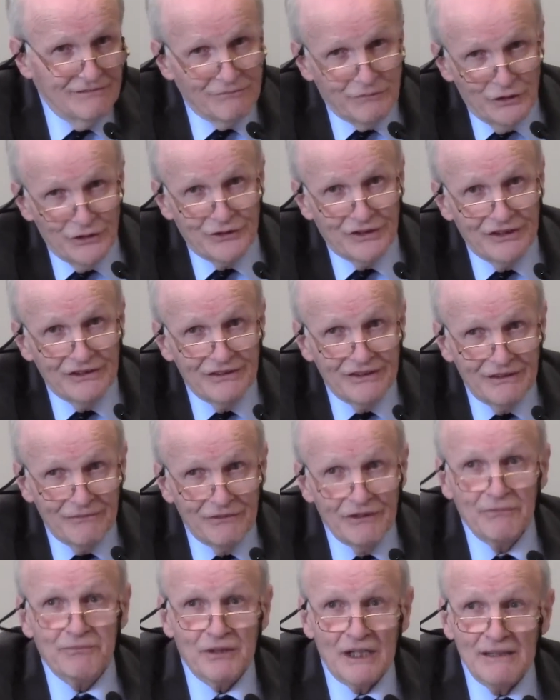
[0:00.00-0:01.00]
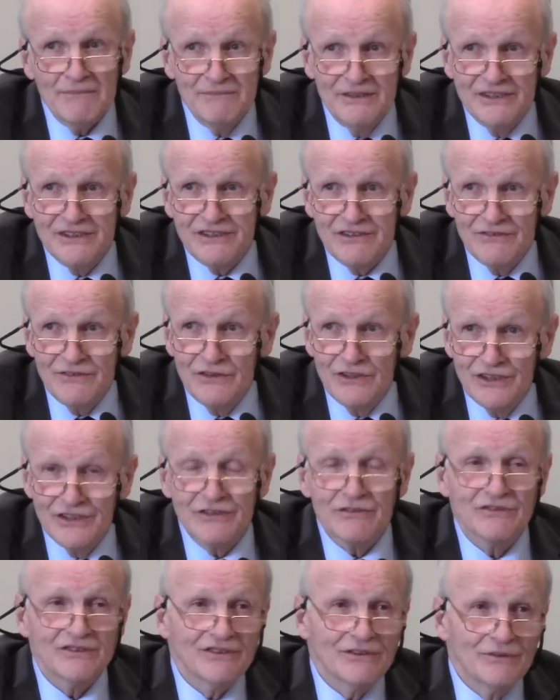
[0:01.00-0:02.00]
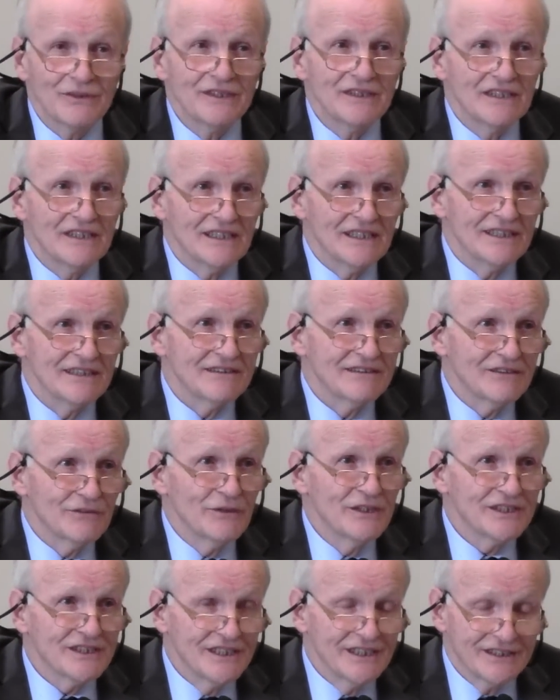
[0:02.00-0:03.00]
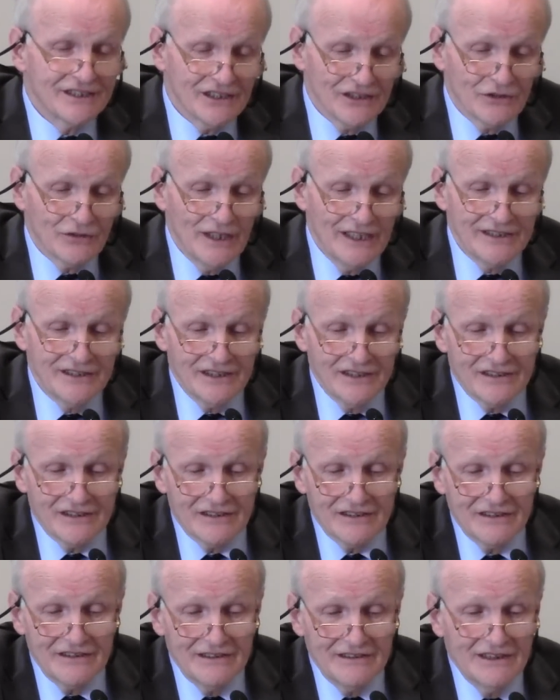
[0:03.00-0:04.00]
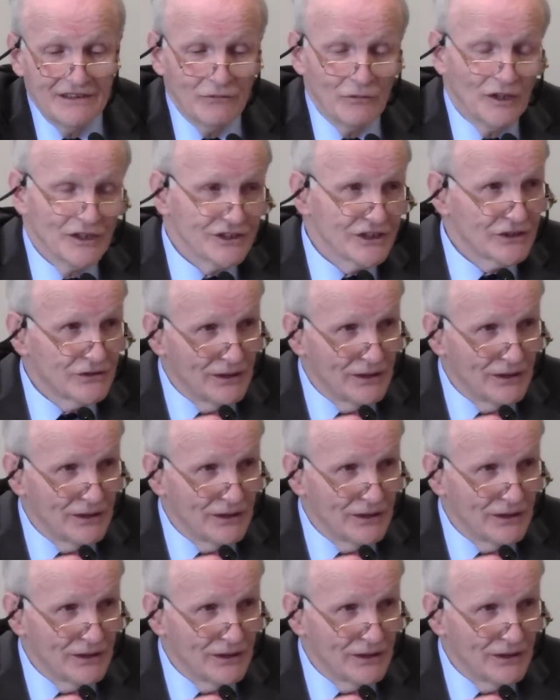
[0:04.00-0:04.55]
the problem is, of course, the reason it's a crisis, it was a